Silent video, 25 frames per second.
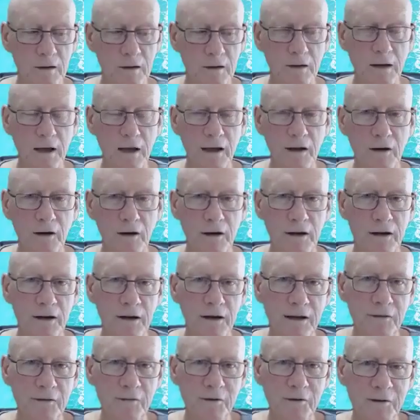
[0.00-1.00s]
Yeah, and I
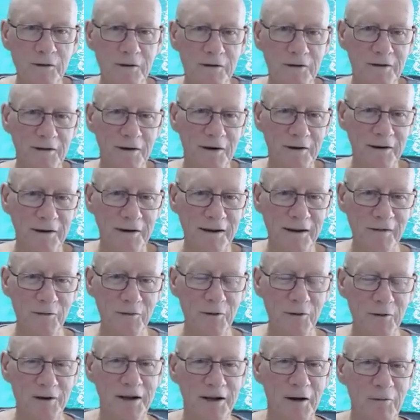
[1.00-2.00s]
can give
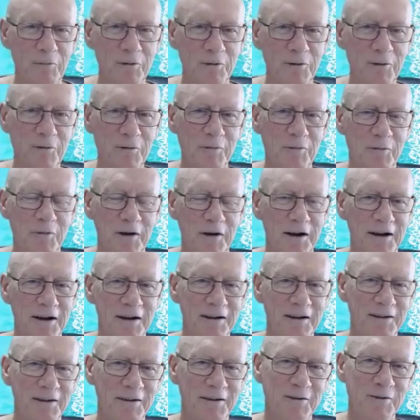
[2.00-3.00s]
you a couple of
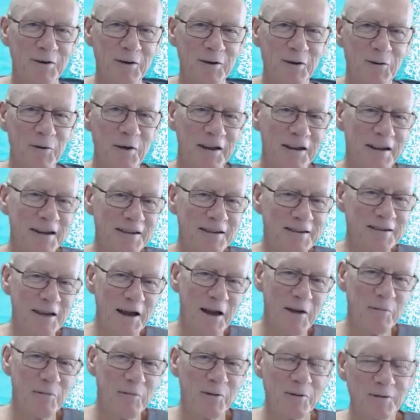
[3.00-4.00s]
two quick
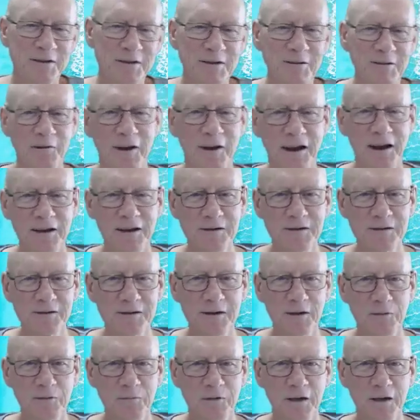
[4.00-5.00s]
examples in
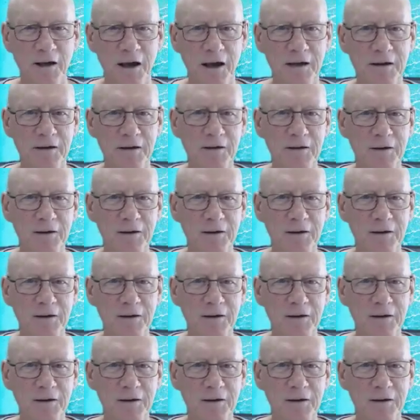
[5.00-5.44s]
relationship to that.